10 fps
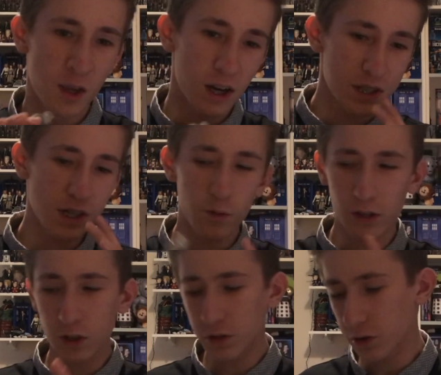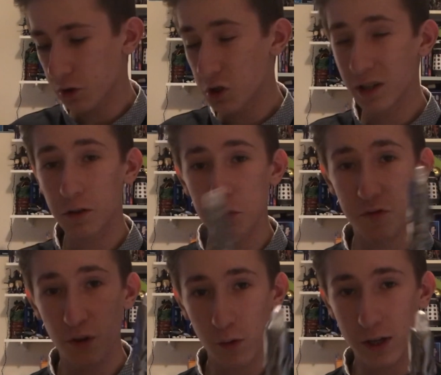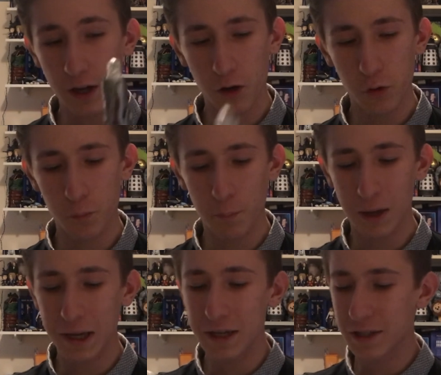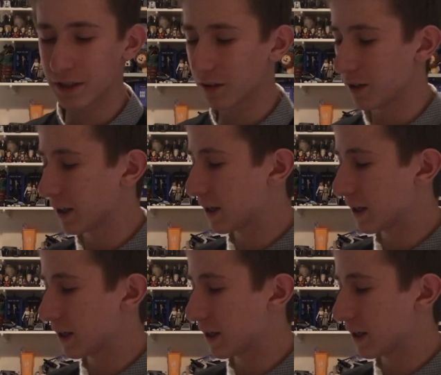I don't know, it could look good, it looks very homemade and